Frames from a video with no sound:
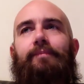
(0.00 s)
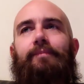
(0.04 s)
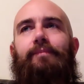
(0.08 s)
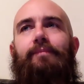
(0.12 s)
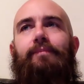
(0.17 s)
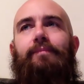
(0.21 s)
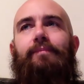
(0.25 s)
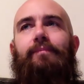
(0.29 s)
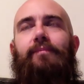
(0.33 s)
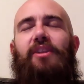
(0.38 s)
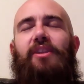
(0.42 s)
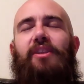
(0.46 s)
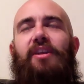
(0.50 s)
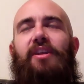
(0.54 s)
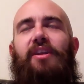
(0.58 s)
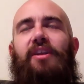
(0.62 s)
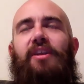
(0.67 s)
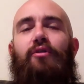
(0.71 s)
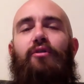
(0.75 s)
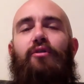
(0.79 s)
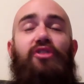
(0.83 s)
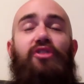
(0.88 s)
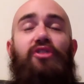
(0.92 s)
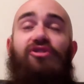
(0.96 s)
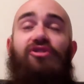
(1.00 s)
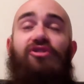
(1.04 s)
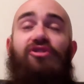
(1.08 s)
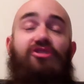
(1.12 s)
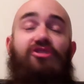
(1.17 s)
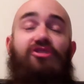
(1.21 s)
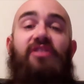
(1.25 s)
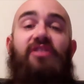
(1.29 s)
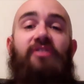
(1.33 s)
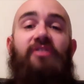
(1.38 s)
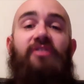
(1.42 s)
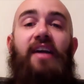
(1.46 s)
He's
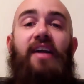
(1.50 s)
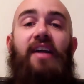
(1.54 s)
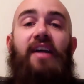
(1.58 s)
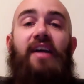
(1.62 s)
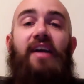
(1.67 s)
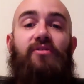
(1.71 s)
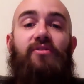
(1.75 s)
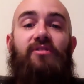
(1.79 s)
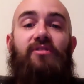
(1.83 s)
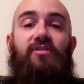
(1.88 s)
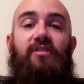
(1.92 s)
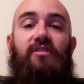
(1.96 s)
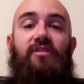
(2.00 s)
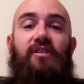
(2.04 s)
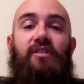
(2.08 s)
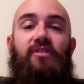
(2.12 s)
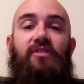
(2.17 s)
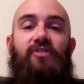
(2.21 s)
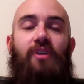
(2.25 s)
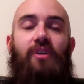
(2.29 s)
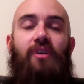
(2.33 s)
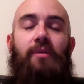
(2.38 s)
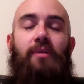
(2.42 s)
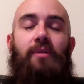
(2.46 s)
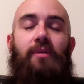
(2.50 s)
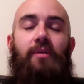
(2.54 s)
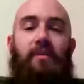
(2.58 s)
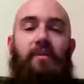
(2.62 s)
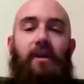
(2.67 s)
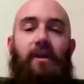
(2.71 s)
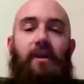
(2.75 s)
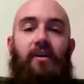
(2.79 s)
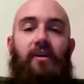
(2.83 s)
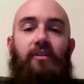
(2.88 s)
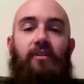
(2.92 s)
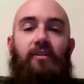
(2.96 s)
not a guy that you see jumping up and
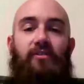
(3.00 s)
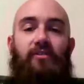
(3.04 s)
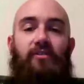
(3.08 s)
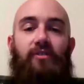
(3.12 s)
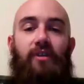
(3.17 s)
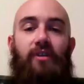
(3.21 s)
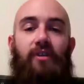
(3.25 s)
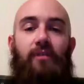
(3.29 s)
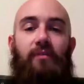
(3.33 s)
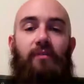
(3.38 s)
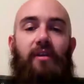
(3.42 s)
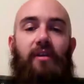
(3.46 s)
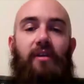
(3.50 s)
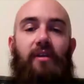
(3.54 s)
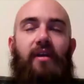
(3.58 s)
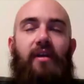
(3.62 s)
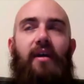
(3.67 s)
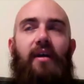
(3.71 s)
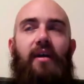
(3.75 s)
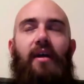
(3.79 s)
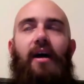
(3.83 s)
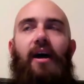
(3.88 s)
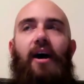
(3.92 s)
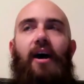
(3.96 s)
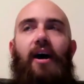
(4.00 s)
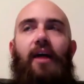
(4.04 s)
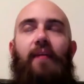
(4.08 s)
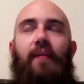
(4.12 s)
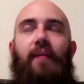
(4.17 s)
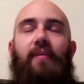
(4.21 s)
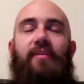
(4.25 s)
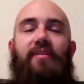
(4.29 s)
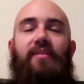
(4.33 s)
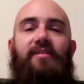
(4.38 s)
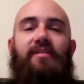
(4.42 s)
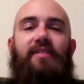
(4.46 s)
down, yelling and screaming.
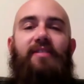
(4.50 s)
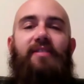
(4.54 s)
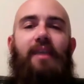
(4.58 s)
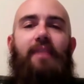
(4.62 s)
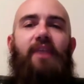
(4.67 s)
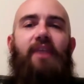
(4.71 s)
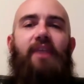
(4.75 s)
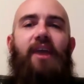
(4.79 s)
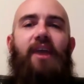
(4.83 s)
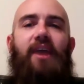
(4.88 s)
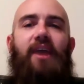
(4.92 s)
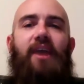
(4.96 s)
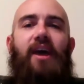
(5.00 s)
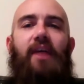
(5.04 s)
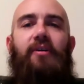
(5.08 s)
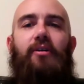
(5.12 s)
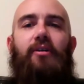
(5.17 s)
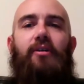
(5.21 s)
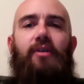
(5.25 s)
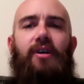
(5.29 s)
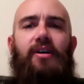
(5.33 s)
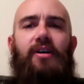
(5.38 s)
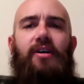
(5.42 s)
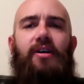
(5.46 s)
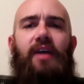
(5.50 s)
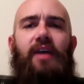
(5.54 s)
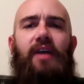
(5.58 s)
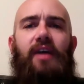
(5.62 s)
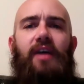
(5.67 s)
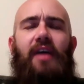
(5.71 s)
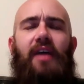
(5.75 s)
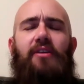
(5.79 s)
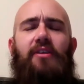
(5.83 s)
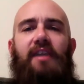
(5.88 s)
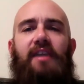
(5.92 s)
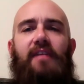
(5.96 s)
At the same time, I know
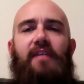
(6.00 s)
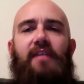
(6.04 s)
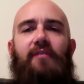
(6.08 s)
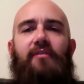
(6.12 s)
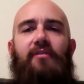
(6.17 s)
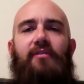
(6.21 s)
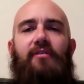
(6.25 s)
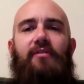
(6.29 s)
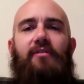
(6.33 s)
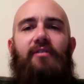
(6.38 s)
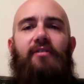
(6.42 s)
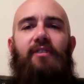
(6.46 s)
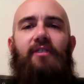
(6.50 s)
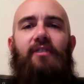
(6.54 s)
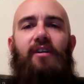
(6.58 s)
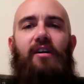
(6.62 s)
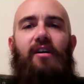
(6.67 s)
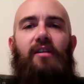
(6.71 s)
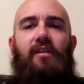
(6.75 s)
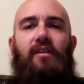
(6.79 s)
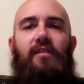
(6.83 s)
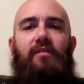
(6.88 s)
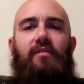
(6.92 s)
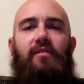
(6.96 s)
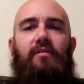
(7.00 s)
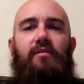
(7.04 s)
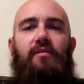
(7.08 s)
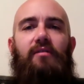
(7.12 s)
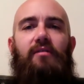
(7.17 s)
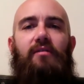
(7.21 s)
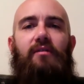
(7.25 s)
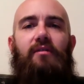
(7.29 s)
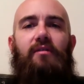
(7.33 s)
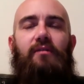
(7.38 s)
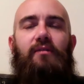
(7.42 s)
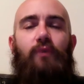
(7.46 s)
Anthony Davis,
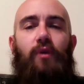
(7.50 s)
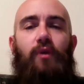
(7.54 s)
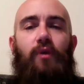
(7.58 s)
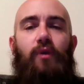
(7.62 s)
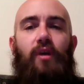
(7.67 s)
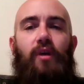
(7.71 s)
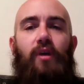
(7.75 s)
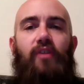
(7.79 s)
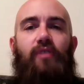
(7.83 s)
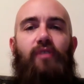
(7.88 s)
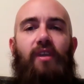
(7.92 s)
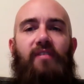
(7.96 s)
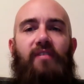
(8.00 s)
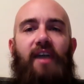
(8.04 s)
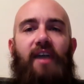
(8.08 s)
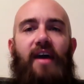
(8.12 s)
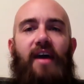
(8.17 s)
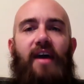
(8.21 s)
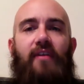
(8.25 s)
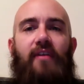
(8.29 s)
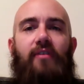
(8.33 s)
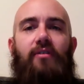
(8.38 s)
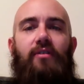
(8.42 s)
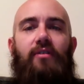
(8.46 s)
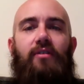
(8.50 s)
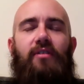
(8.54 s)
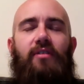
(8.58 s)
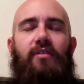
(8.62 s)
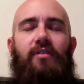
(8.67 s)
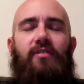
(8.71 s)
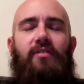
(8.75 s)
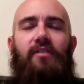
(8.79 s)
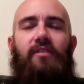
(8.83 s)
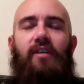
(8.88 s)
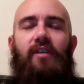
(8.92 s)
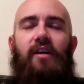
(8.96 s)
49ers right
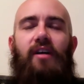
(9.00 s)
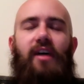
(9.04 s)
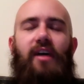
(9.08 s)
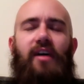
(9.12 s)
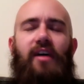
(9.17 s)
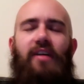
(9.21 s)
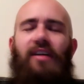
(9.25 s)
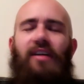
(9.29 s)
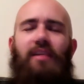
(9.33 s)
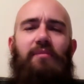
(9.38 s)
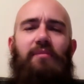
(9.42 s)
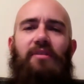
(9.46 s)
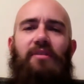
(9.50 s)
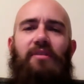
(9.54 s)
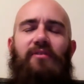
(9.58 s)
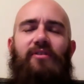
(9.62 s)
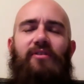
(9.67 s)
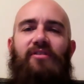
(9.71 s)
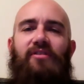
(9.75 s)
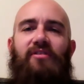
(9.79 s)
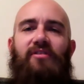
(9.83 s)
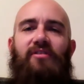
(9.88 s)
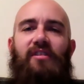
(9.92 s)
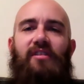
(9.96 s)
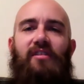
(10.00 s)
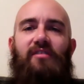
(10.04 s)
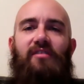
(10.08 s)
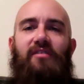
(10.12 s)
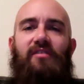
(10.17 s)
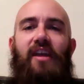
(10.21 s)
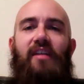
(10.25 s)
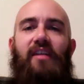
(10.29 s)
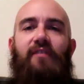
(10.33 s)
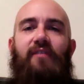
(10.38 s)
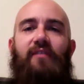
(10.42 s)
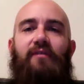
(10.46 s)
tackle, had talked. I believe
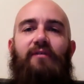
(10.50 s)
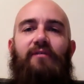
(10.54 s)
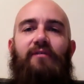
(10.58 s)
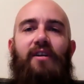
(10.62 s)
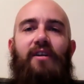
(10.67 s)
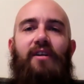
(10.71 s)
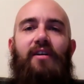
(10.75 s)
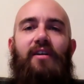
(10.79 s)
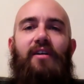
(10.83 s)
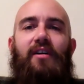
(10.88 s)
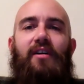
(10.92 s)
he's kind of